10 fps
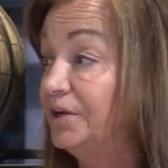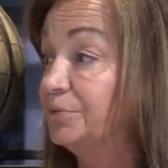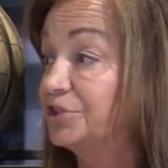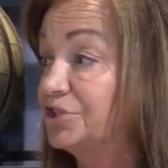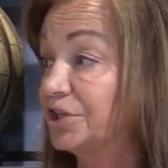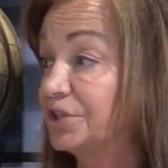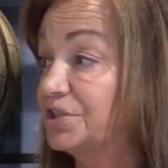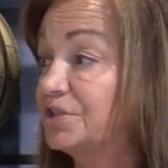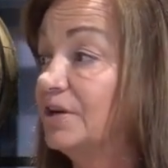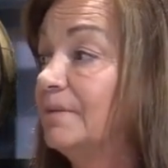It was
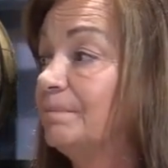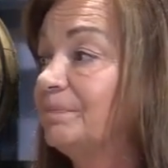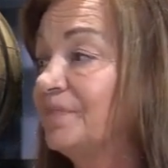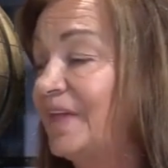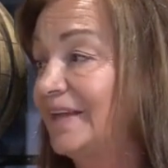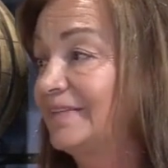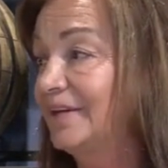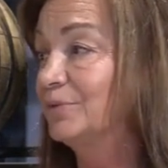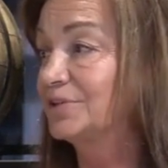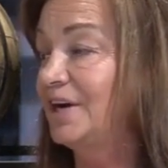just, that
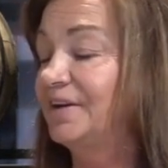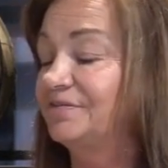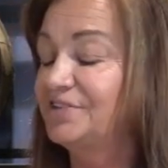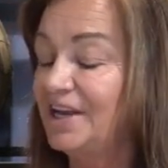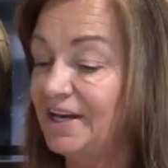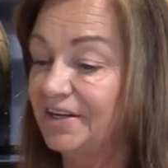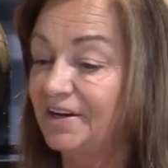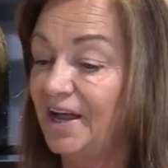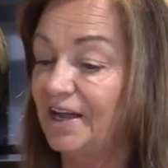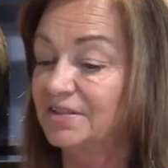thing was kind of
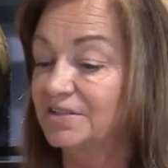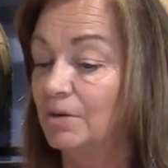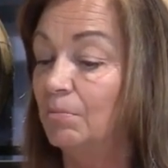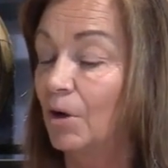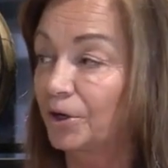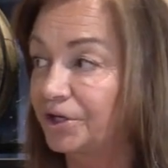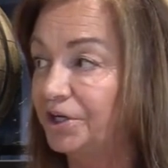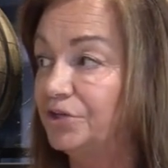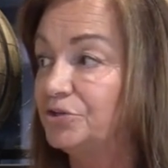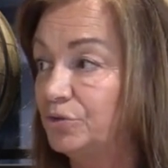taken as a
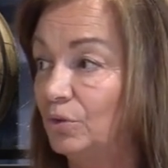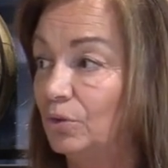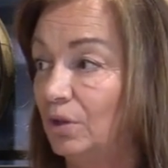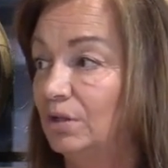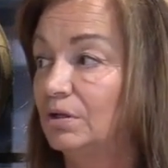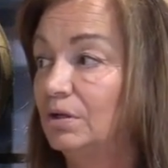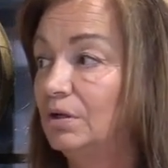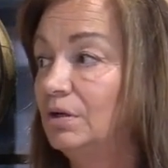marketing tool